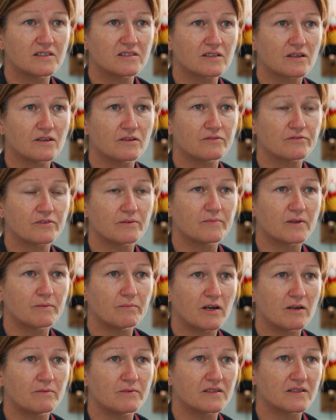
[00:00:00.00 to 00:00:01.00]
So from the
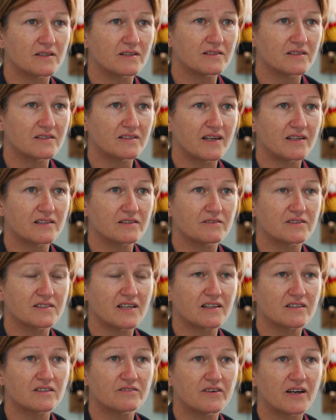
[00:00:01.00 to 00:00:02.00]
moment a detector is
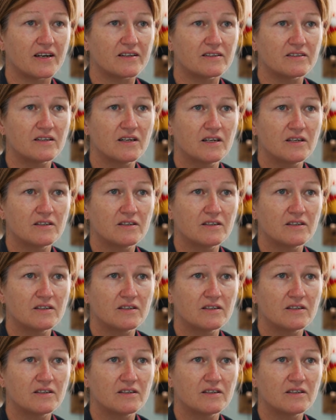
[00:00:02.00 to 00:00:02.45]
activated